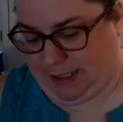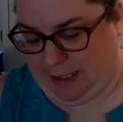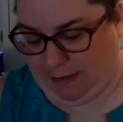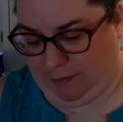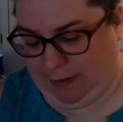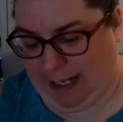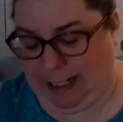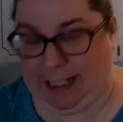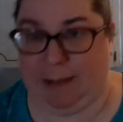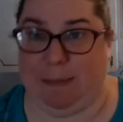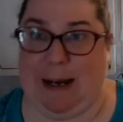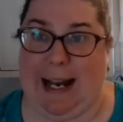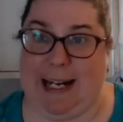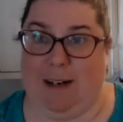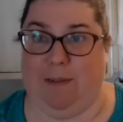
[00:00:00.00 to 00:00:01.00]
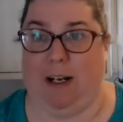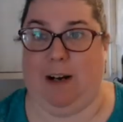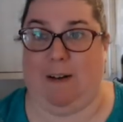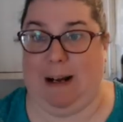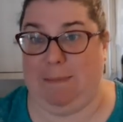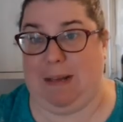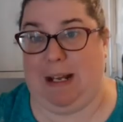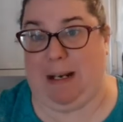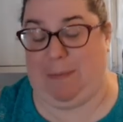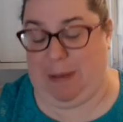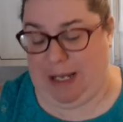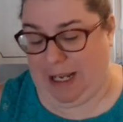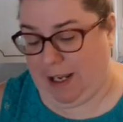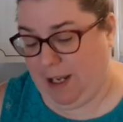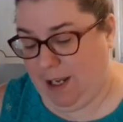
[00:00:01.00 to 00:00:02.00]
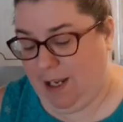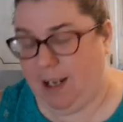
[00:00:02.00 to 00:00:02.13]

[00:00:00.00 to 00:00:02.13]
sunflower, but I don't know. I'm not a bee.